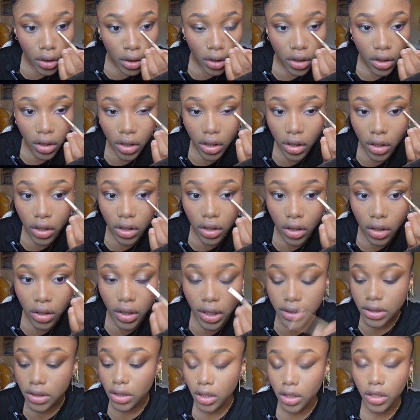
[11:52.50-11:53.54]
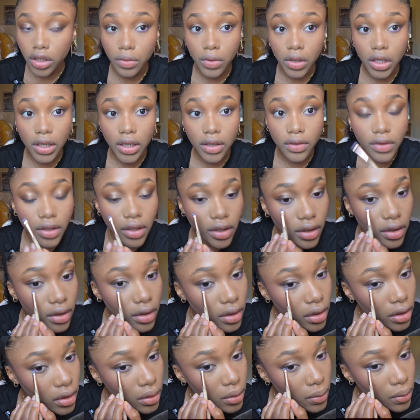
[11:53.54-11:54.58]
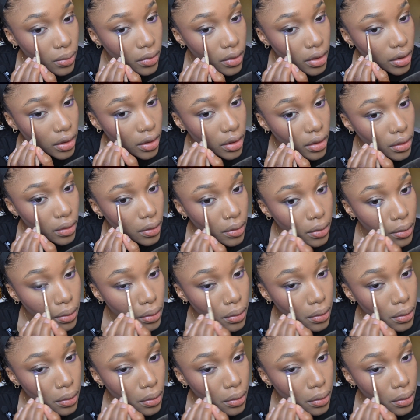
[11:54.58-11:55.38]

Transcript: There you go. That's the color you want out there. Bring it out.